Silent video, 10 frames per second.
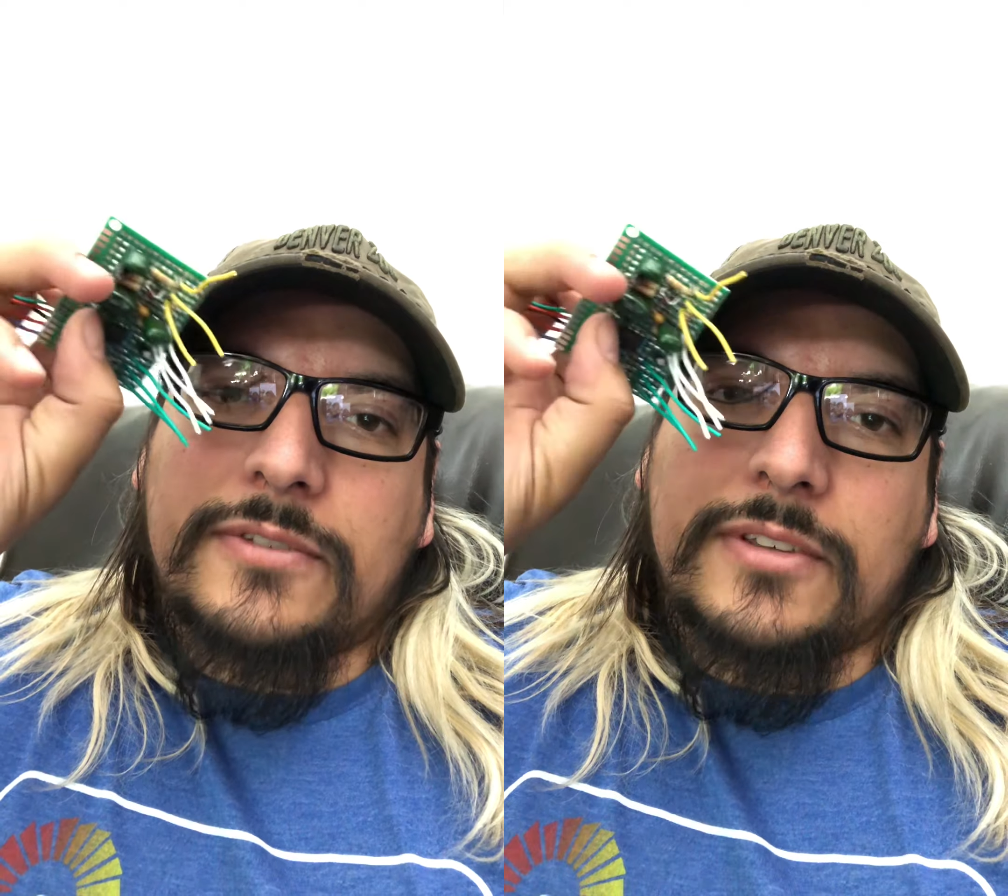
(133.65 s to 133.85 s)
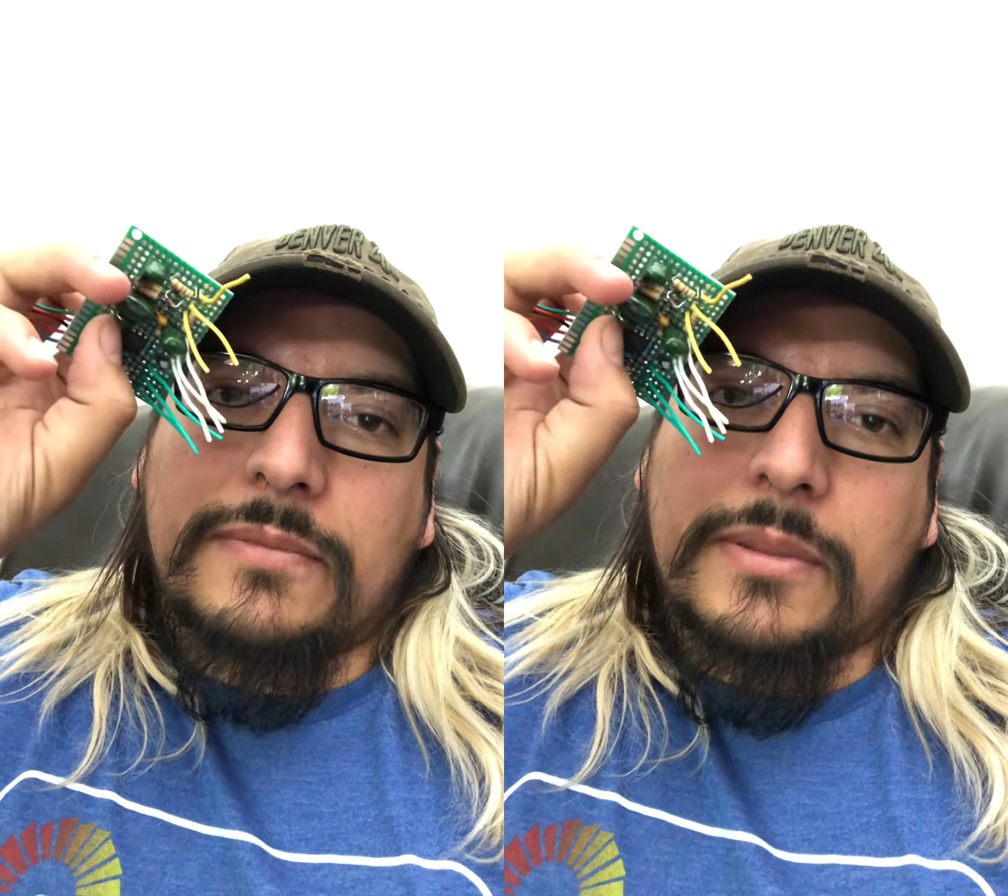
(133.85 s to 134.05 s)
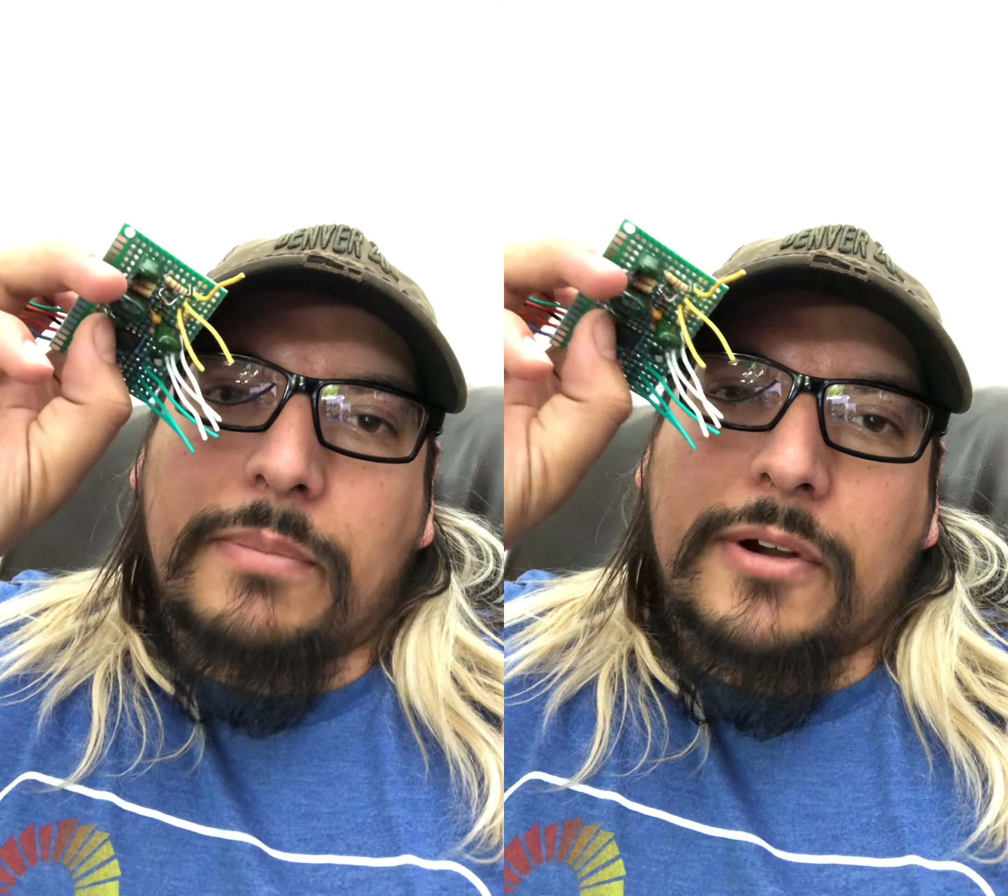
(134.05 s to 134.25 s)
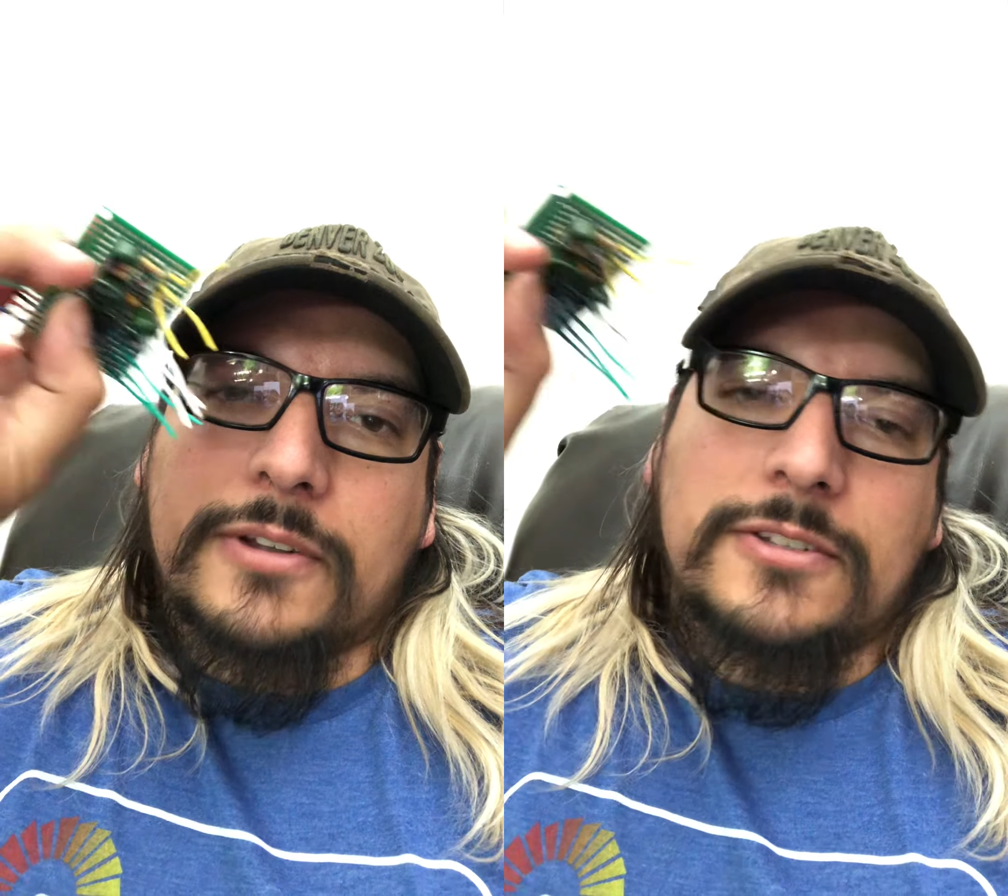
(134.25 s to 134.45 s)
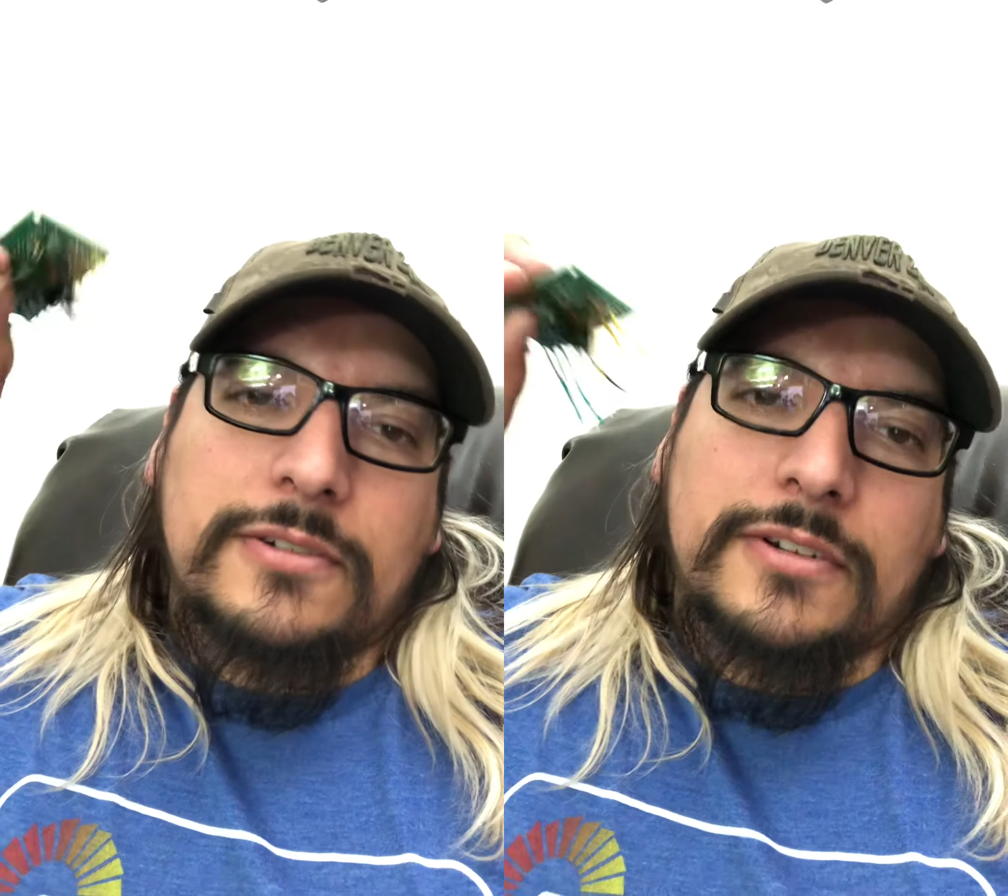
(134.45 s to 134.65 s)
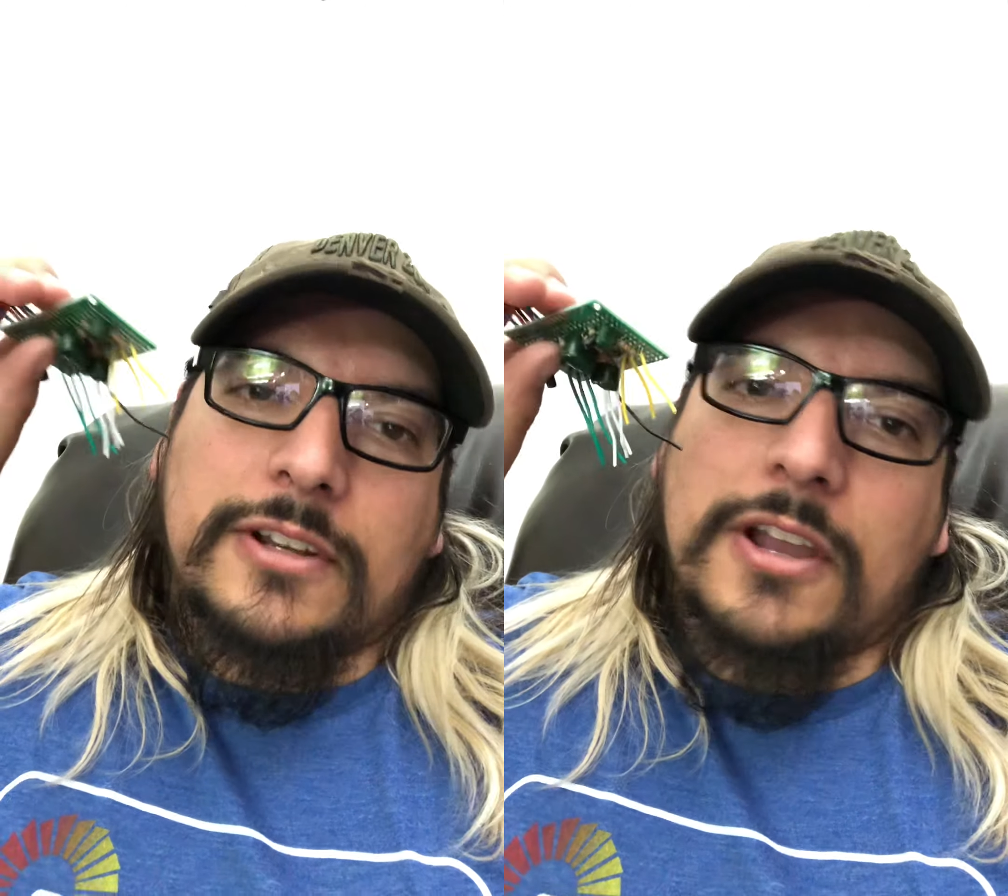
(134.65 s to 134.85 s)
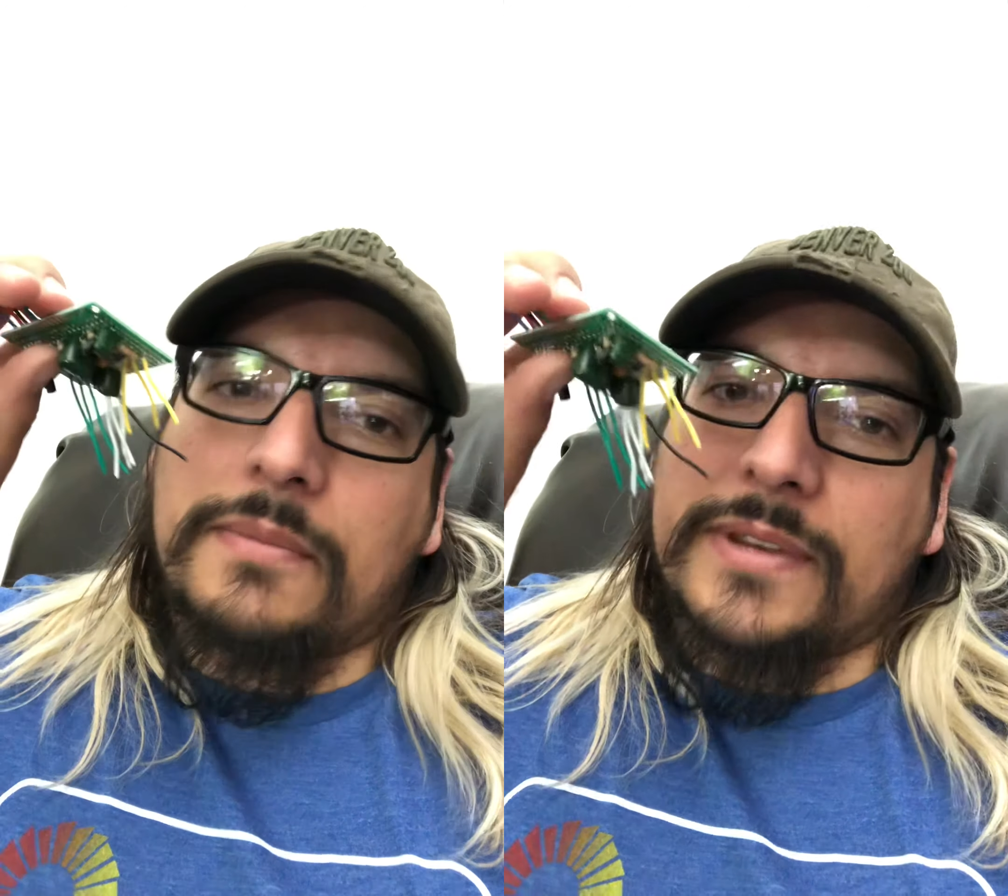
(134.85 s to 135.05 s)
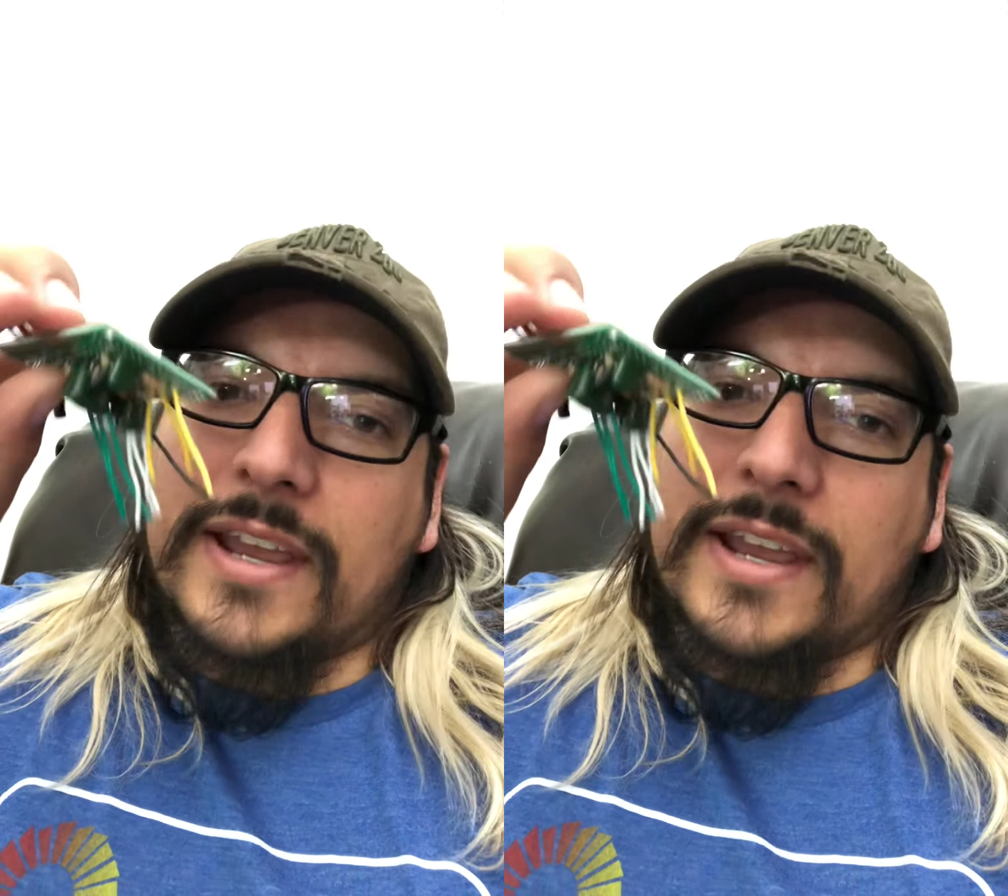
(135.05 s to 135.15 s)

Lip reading: the parts started coming